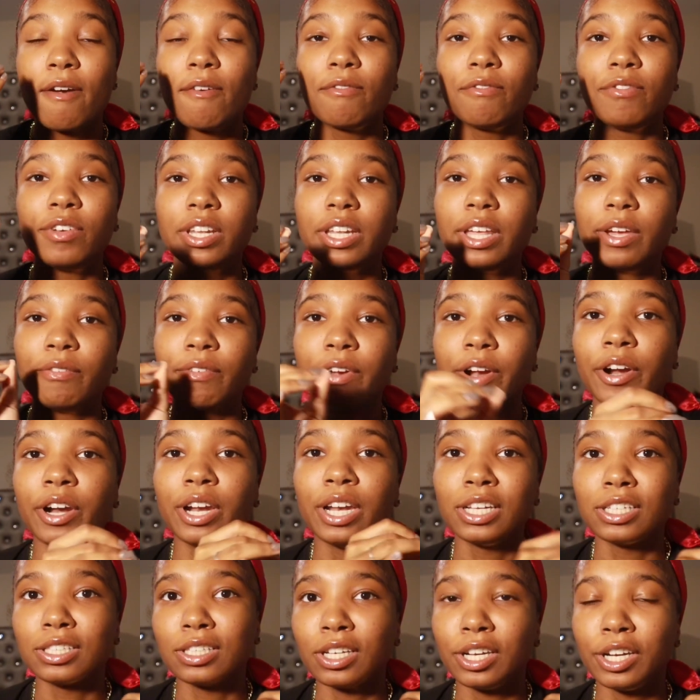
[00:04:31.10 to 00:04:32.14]
feeling very
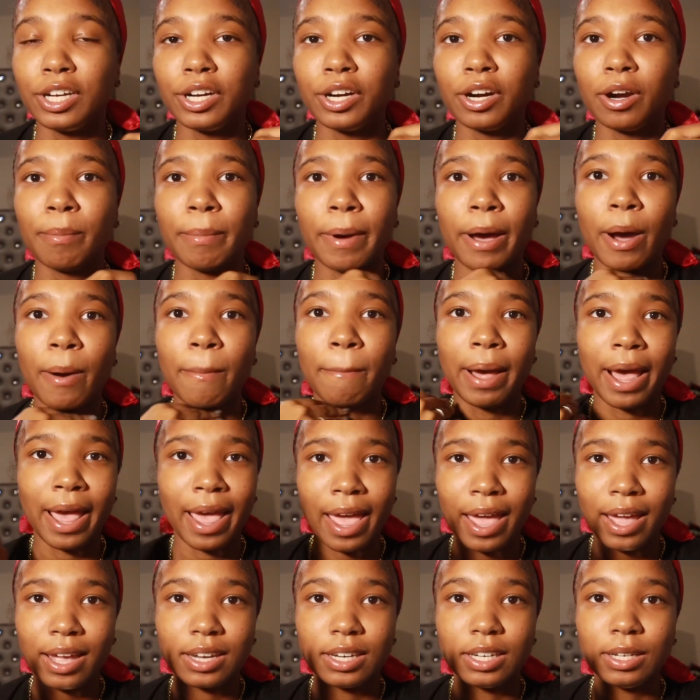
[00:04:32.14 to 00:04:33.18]
insecure about my
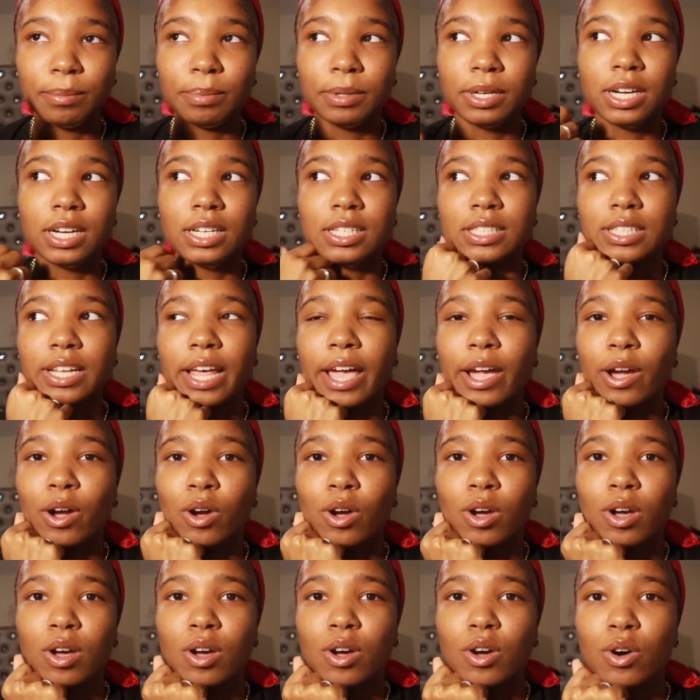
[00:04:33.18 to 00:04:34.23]
acne, because like,
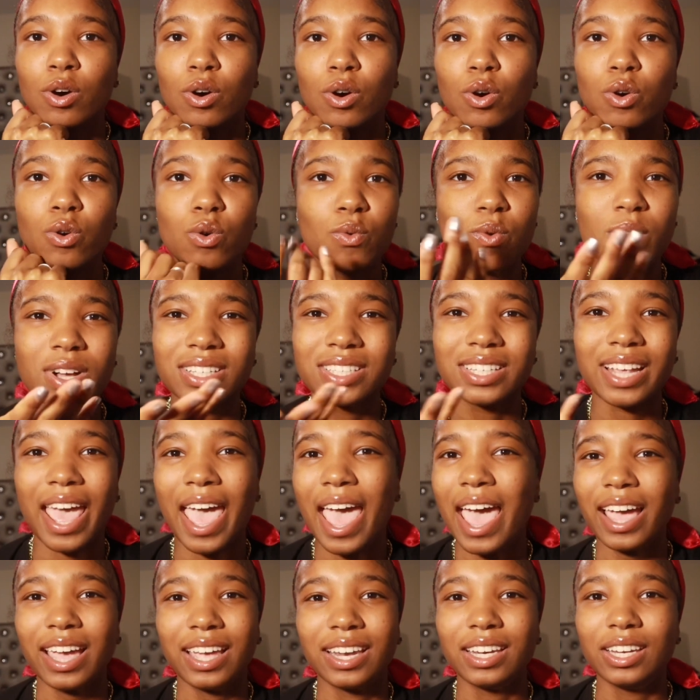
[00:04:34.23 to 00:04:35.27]
who wants
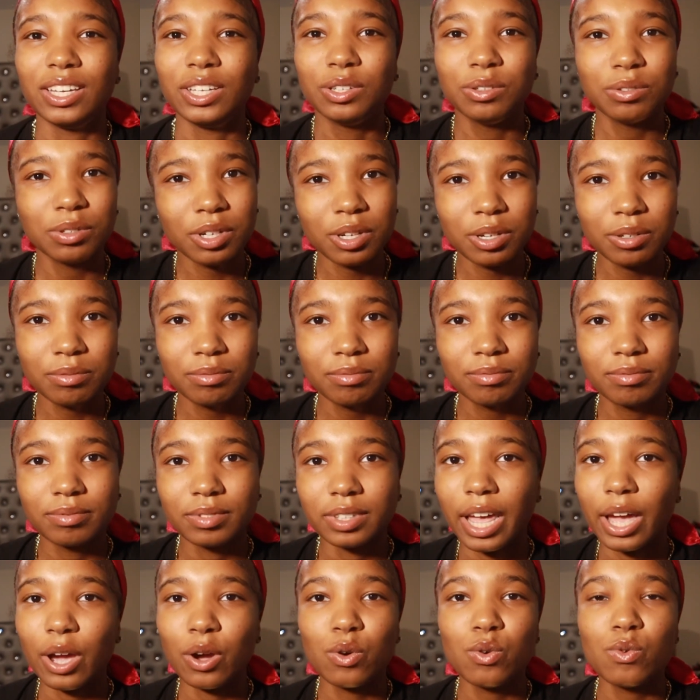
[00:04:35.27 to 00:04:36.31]
acne, you know?
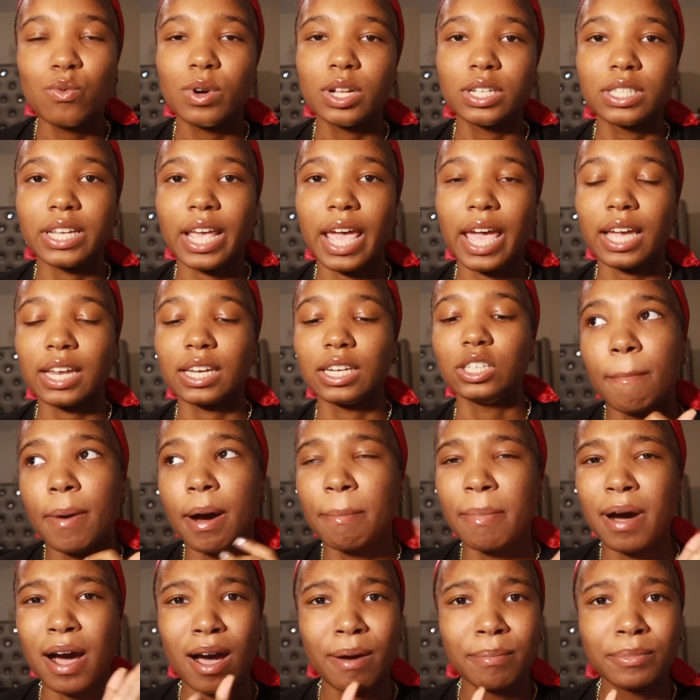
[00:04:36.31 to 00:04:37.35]
Like, who wants acne? My
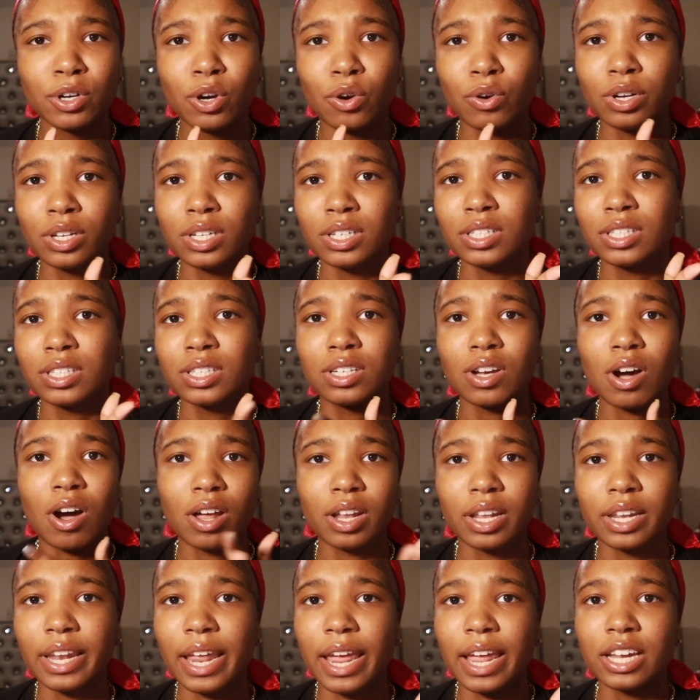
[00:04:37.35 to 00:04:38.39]
mom noticed
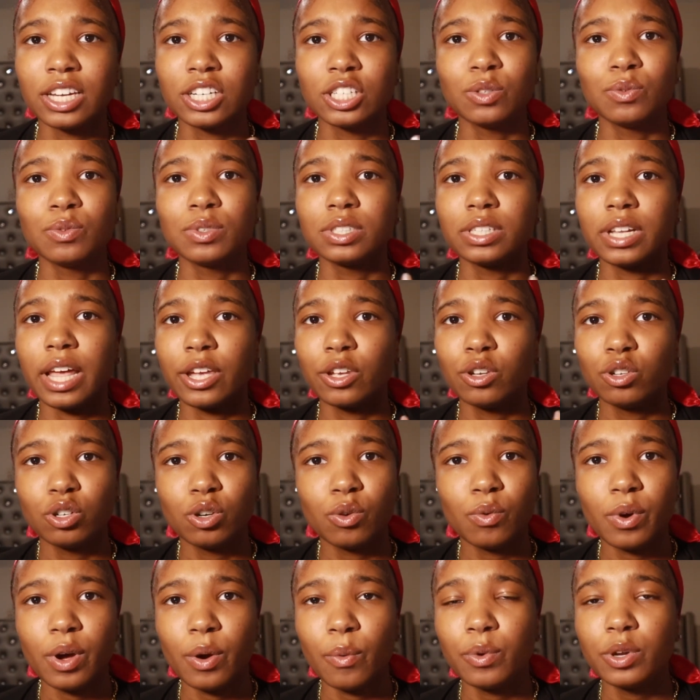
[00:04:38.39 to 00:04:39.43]
all of that, and she was like, you
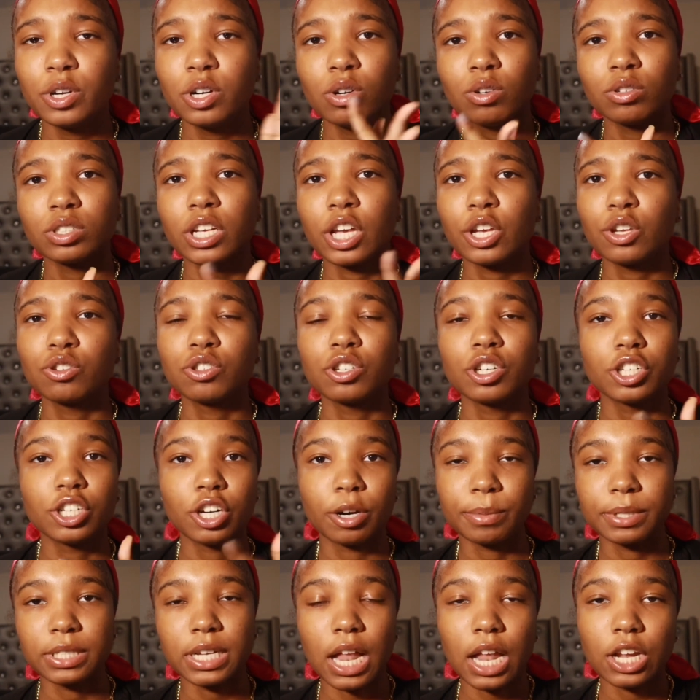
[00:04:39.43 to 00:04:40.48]
know what, we gonna take you to a
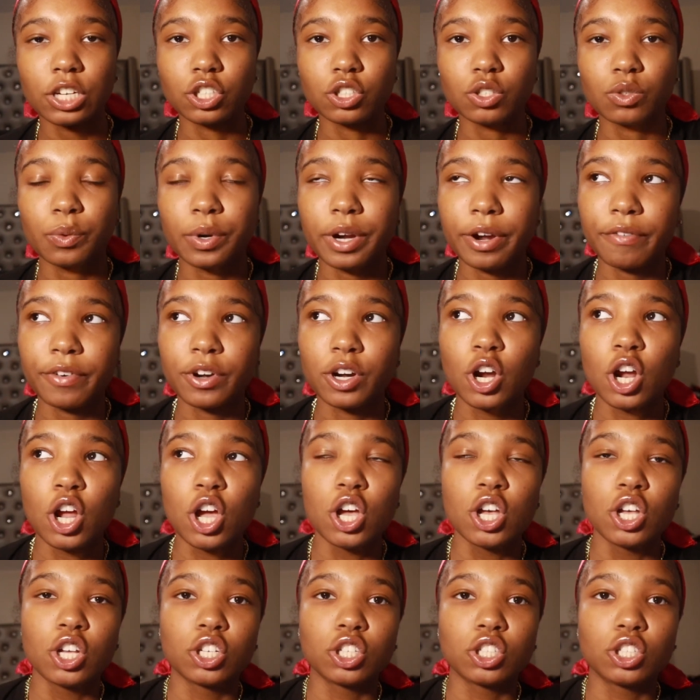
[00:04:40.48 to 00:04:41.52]
dermatologist or whatever.
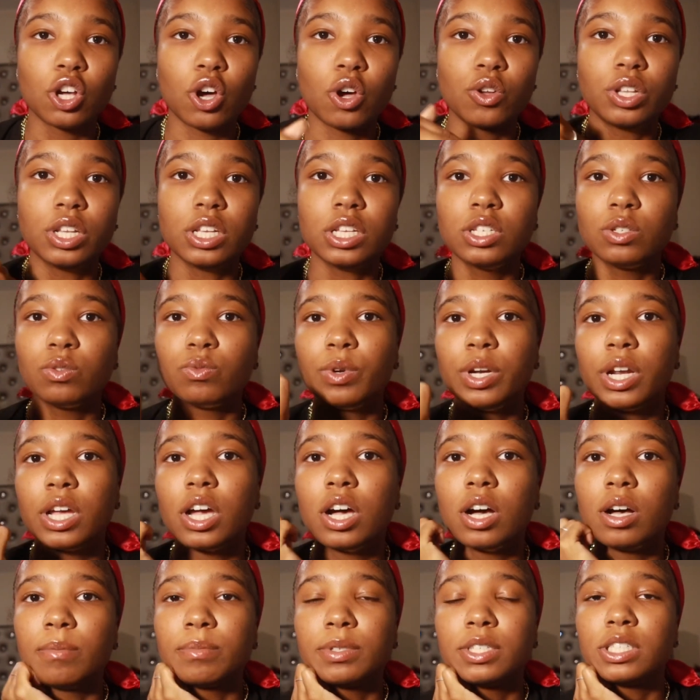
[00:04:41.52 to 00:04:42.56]
So this is when it
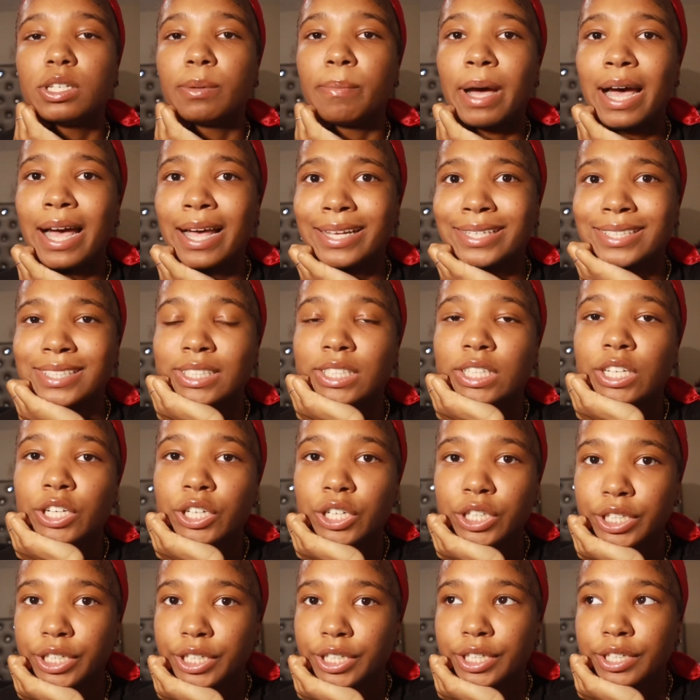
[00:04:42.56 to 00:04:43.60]
comes to my senior
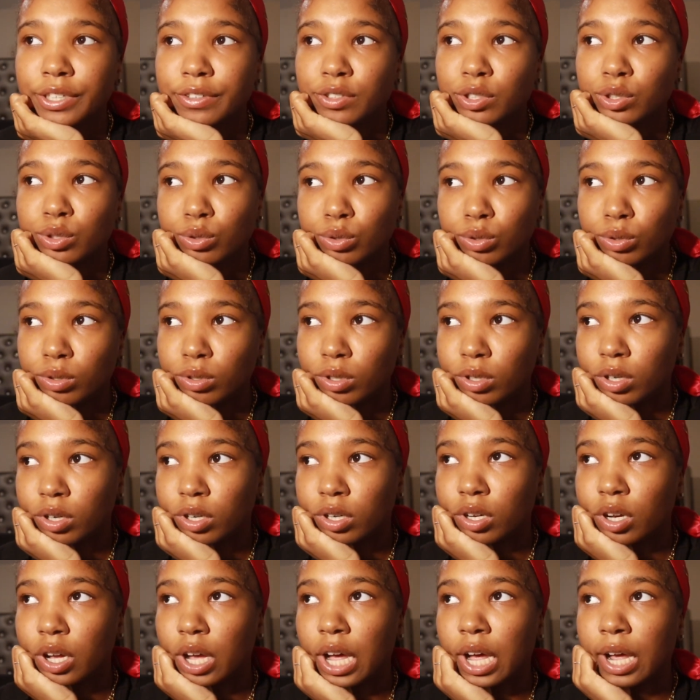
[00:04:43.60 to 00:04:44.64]
year of
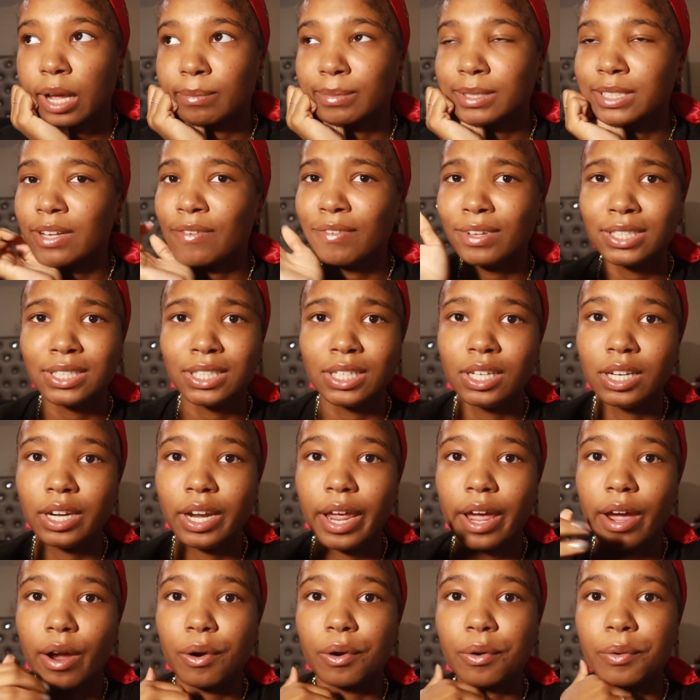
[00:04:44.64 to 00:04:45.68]
school. I'm 17
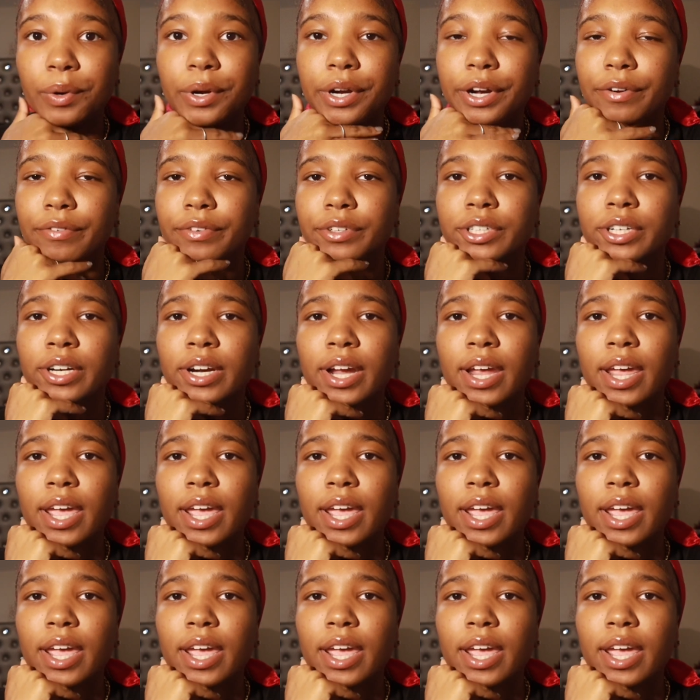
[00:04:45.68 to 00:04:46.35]
now or whatever,